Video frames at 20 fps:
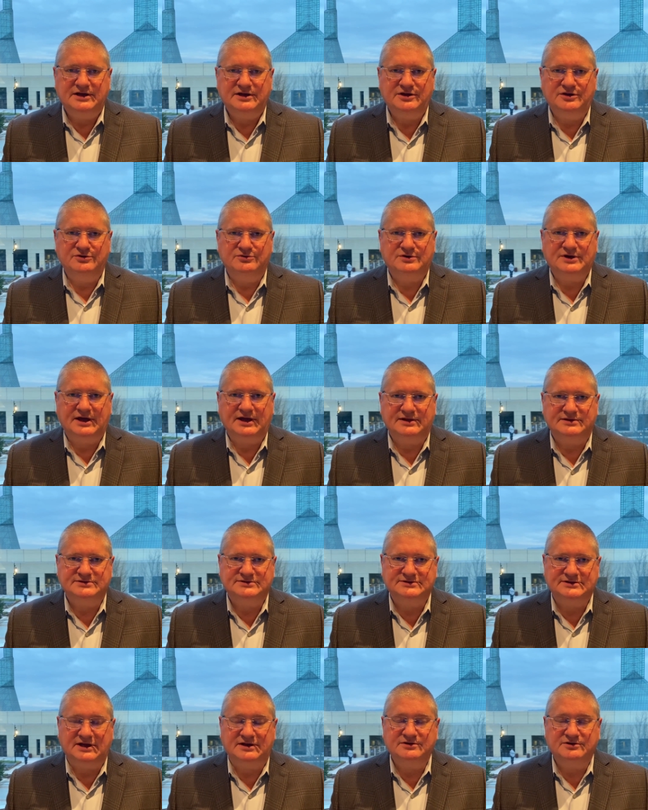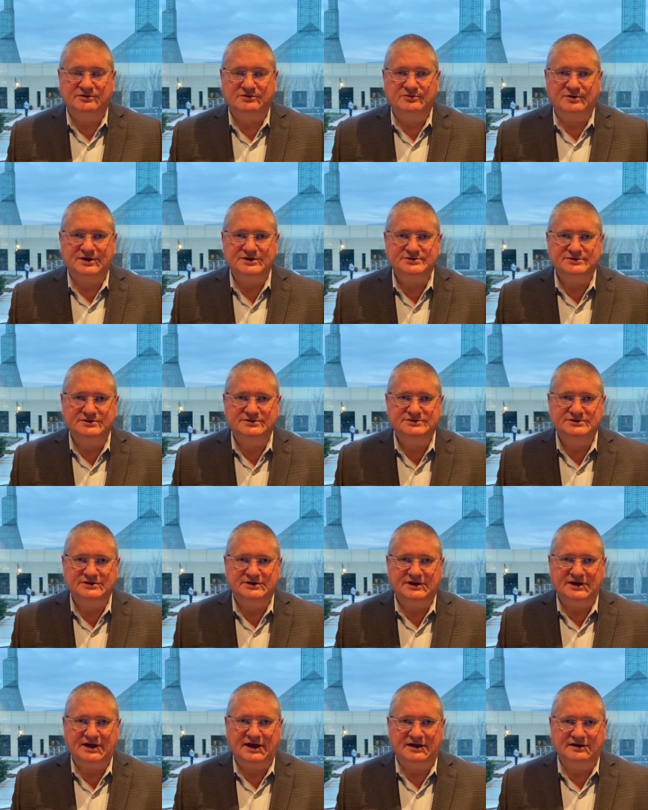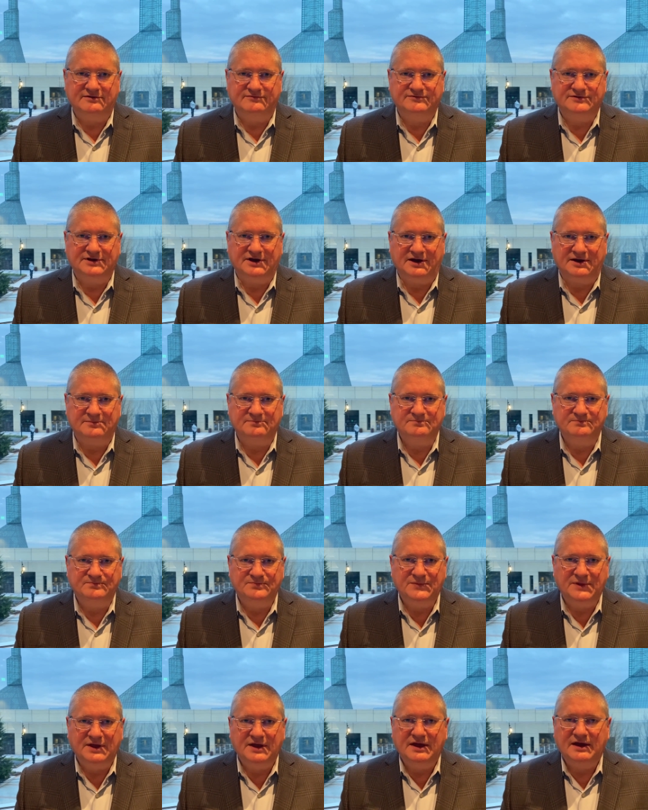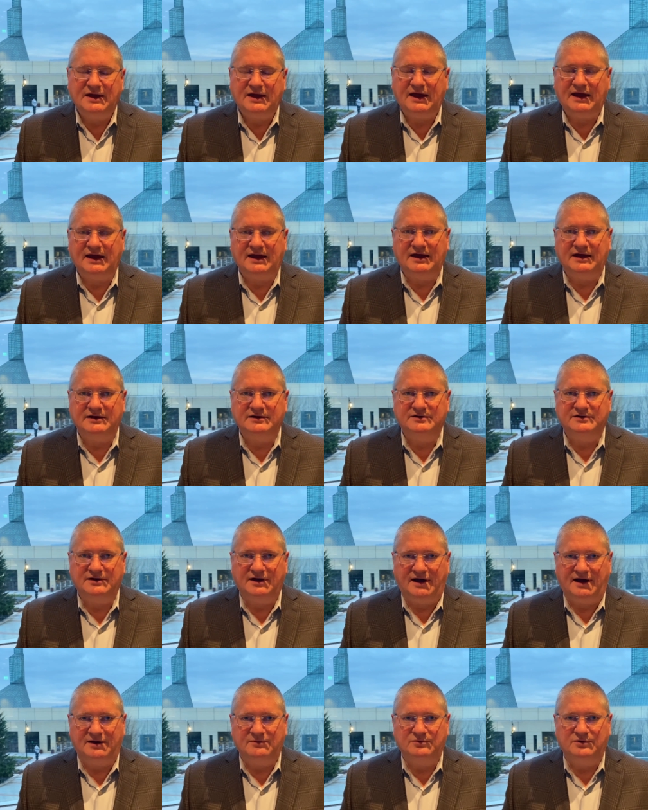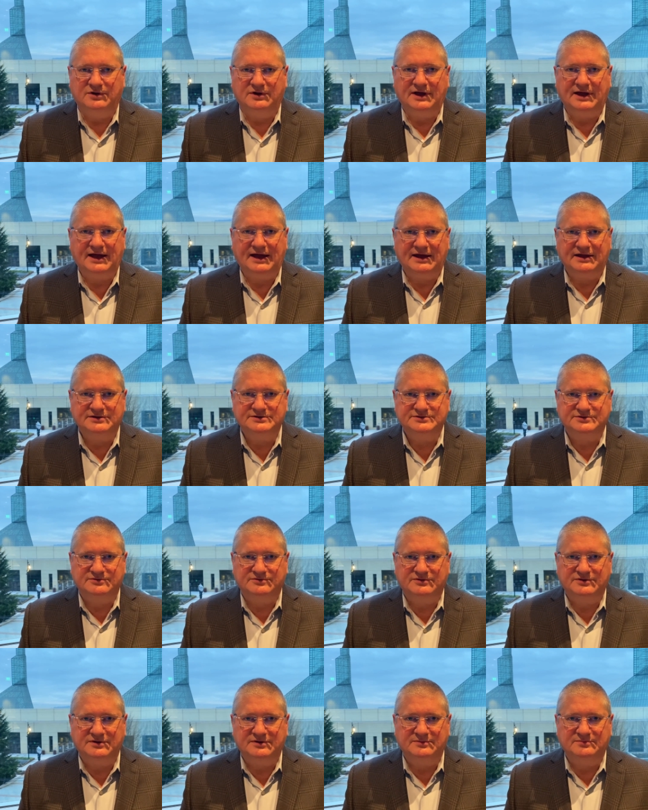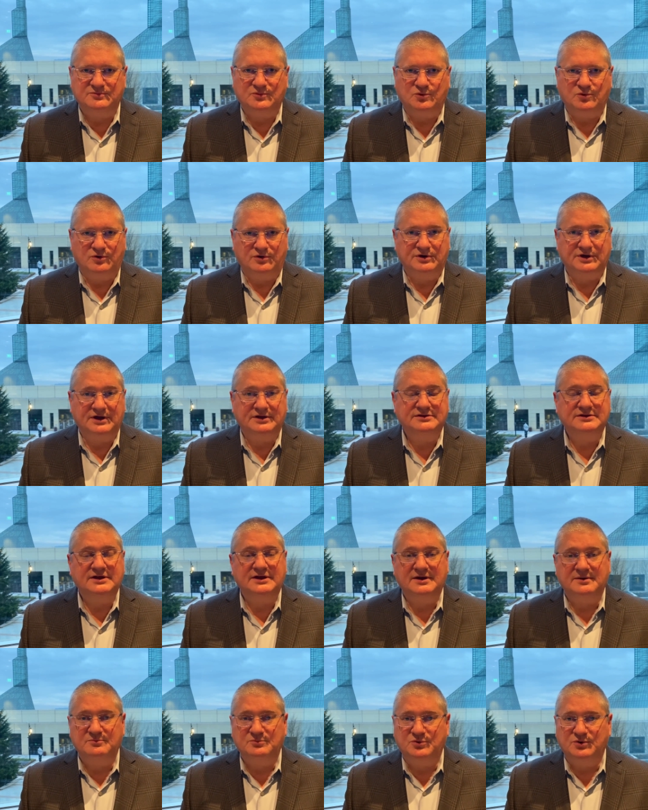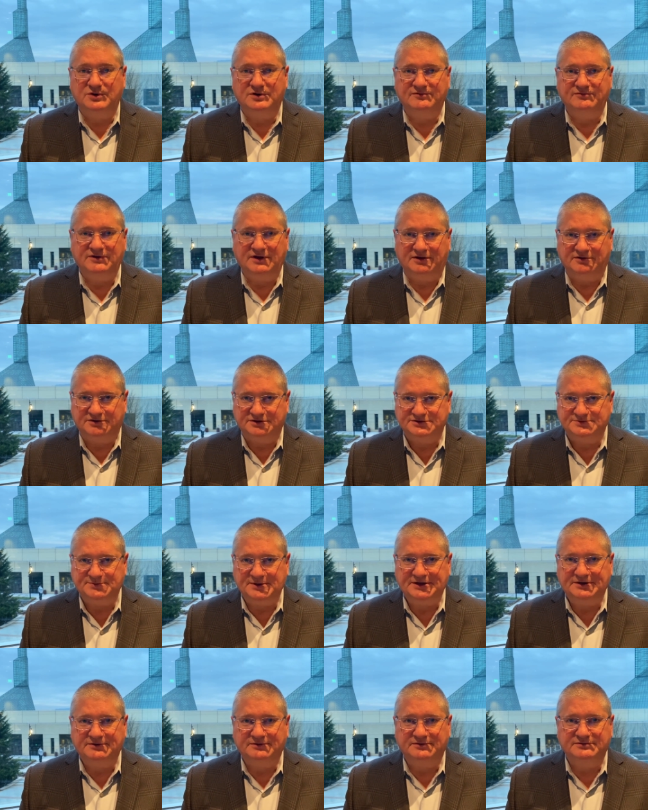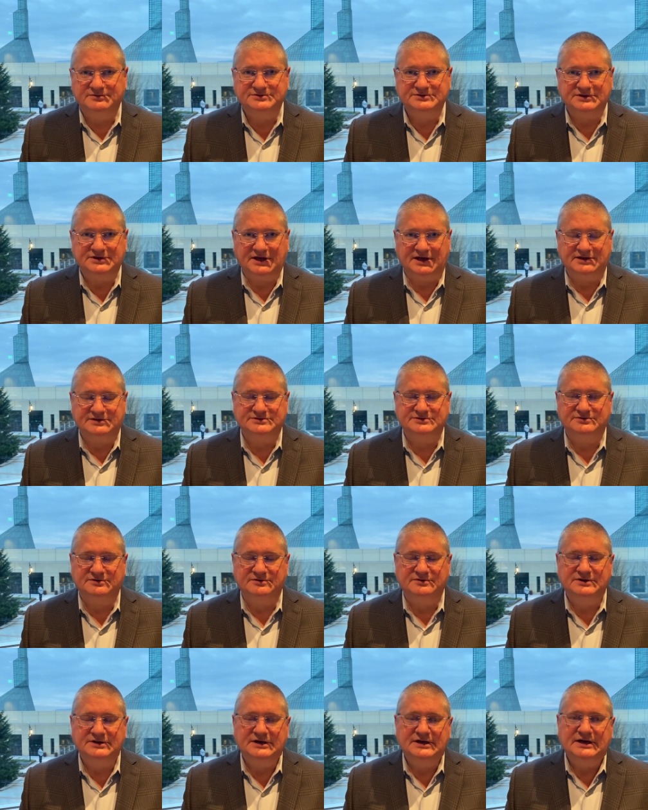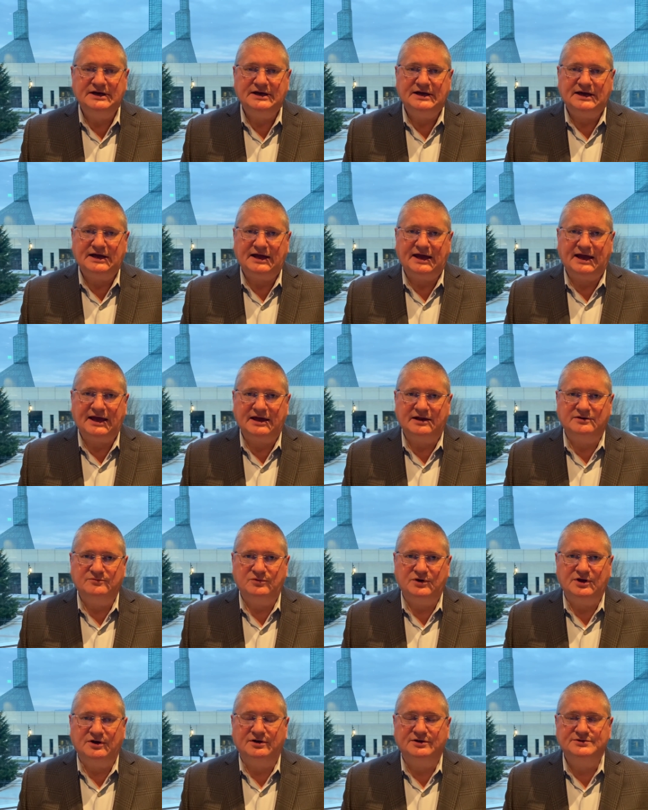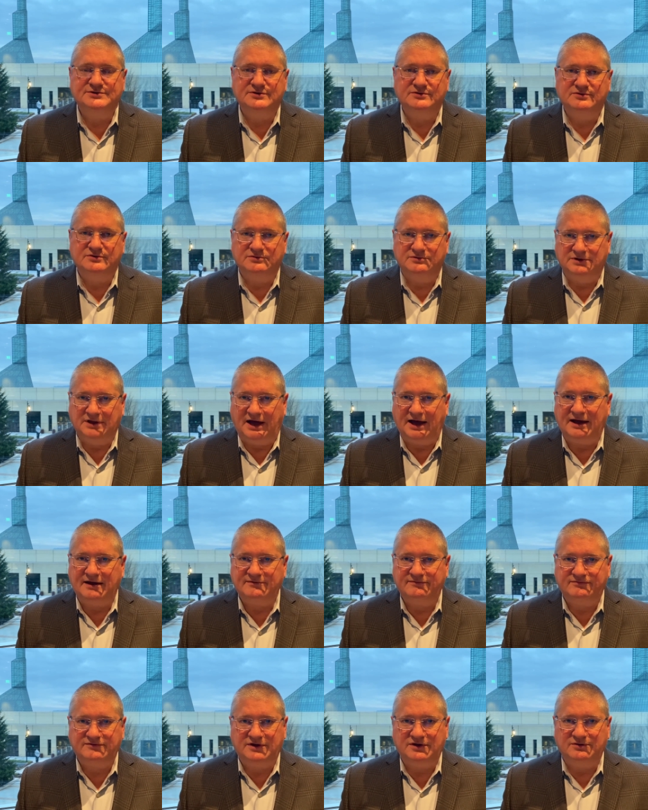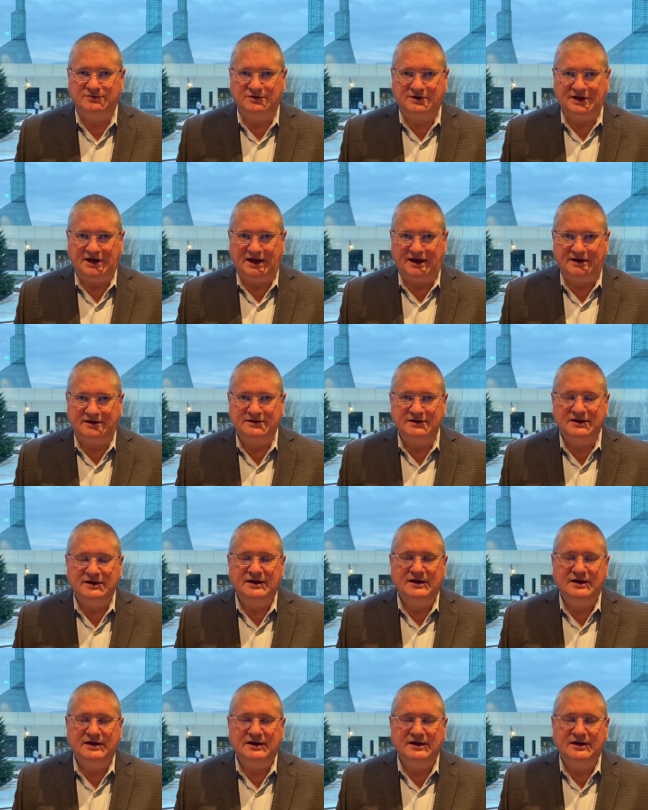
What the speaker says: You can send your questions in ahead of time, and I will answer them or get the input of the other speakers and answer. And we also do live Q&A.